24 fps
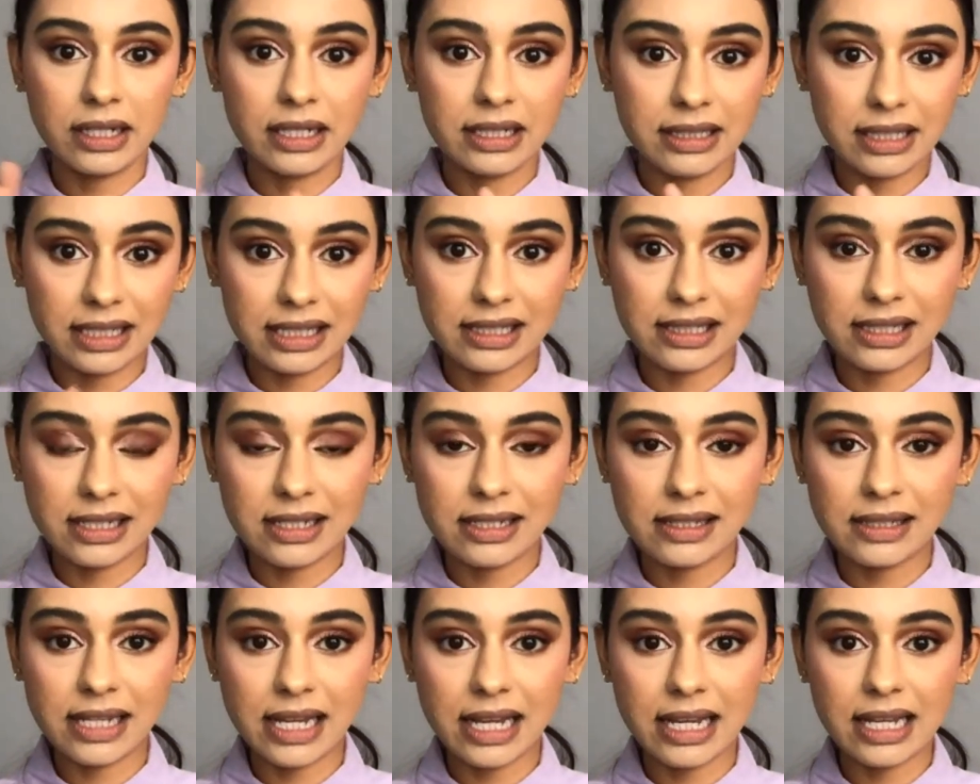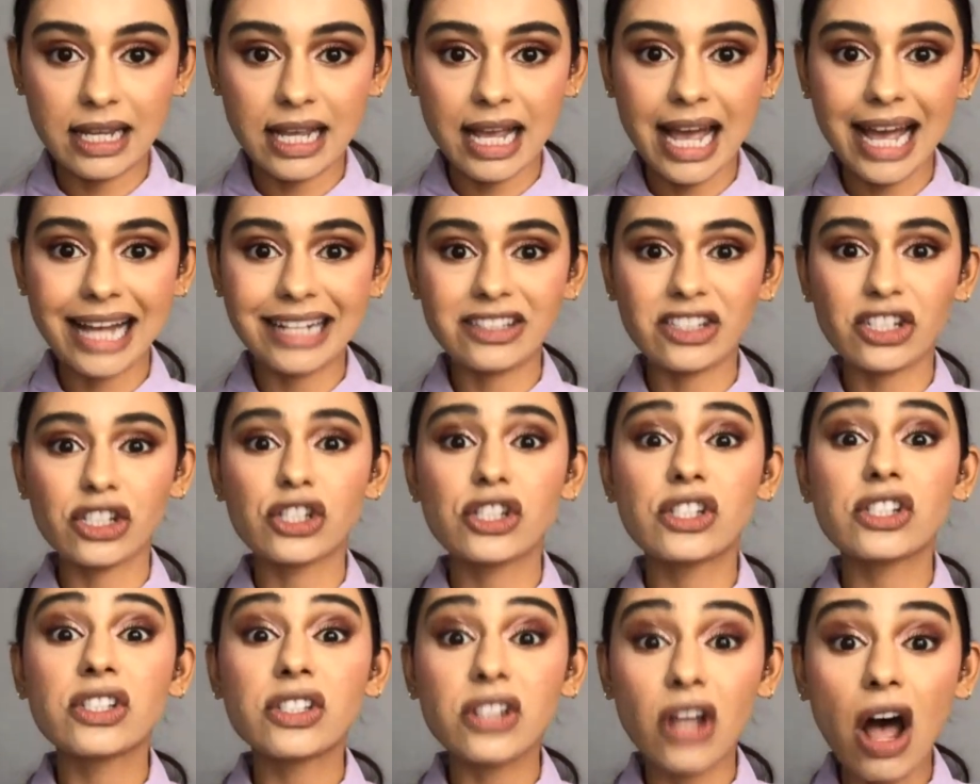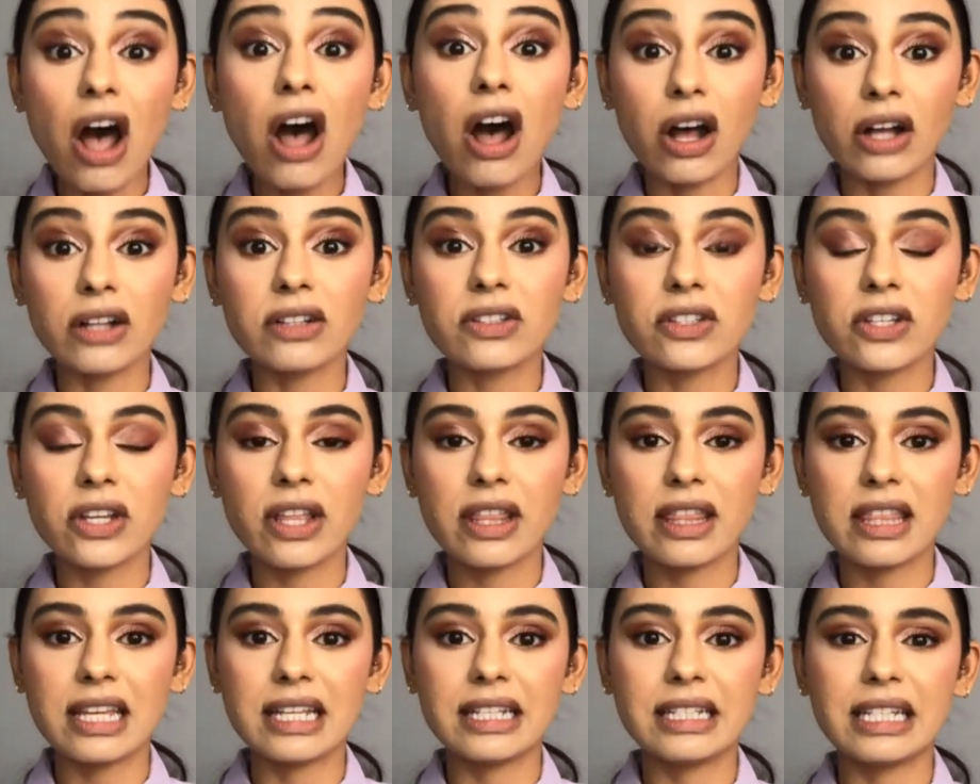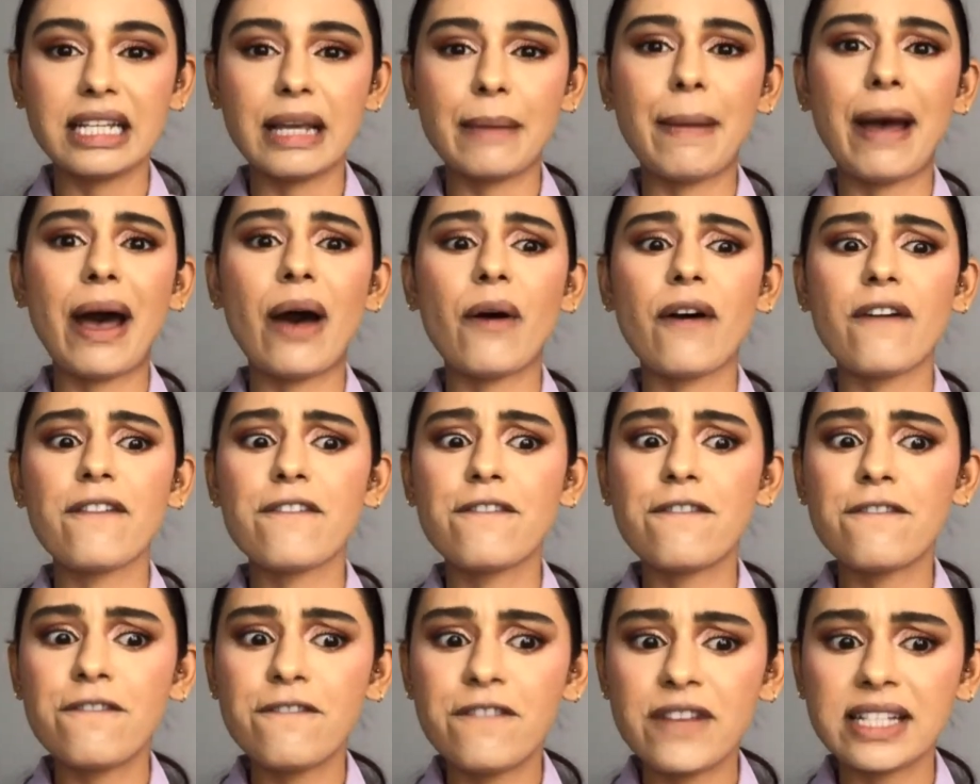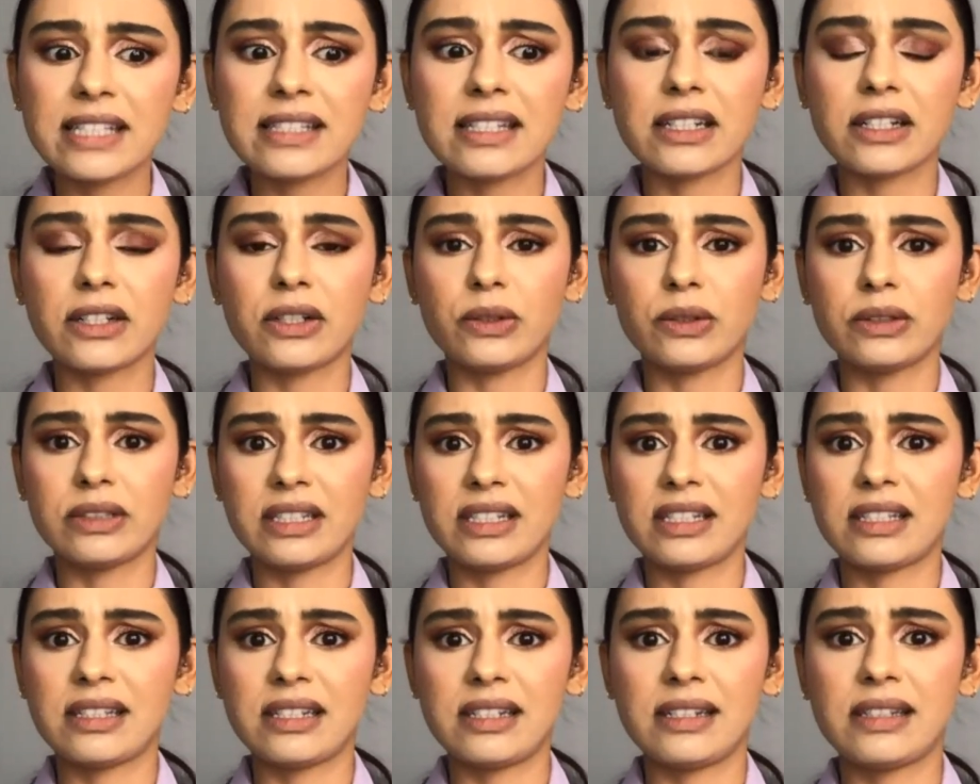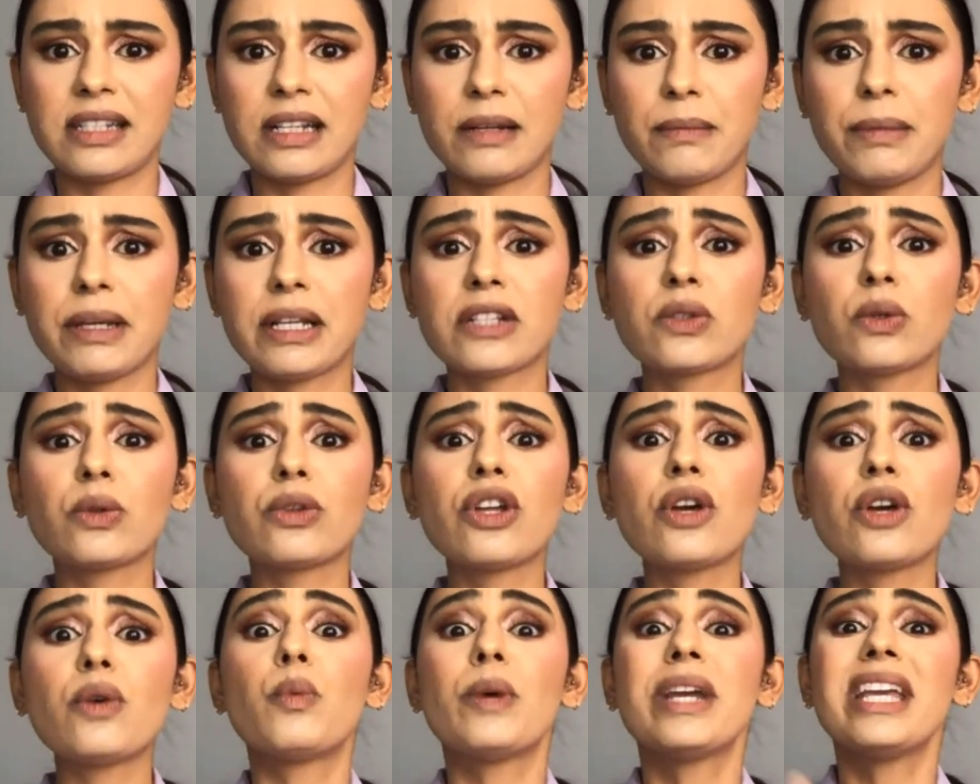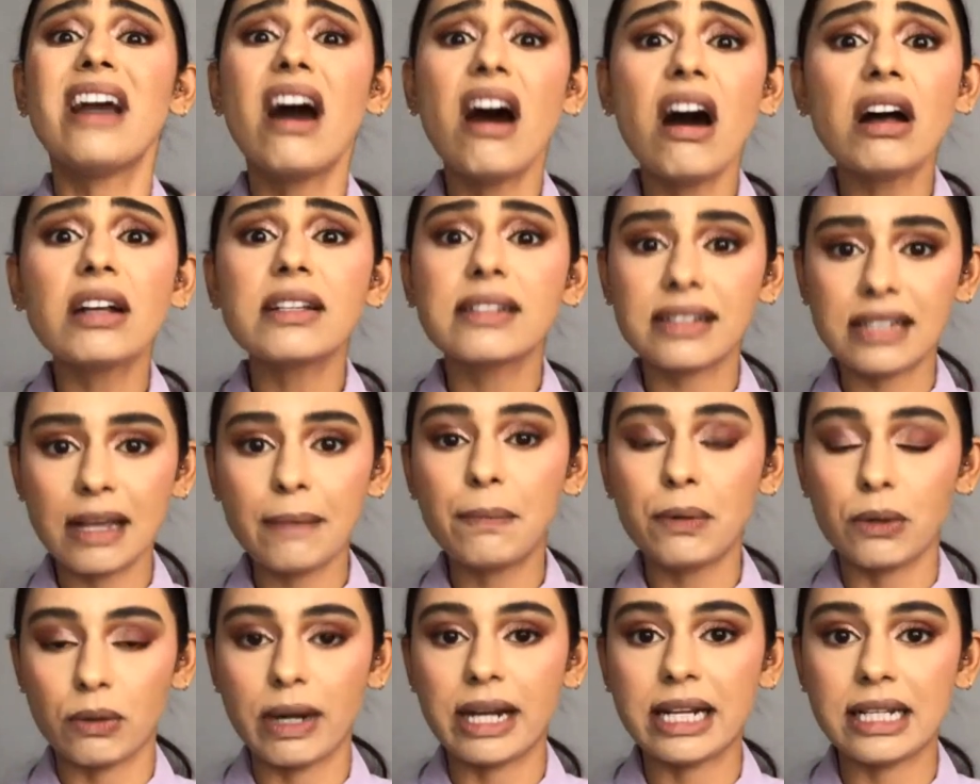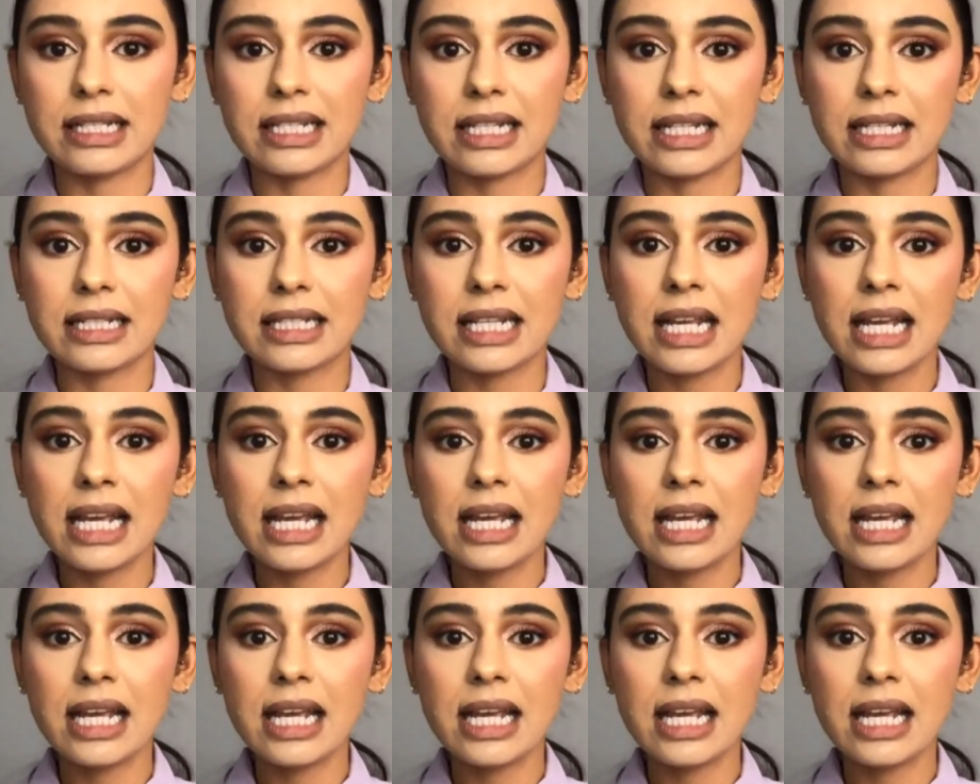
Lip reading: distancing and to start thinking about physical distancing, because although we are separated,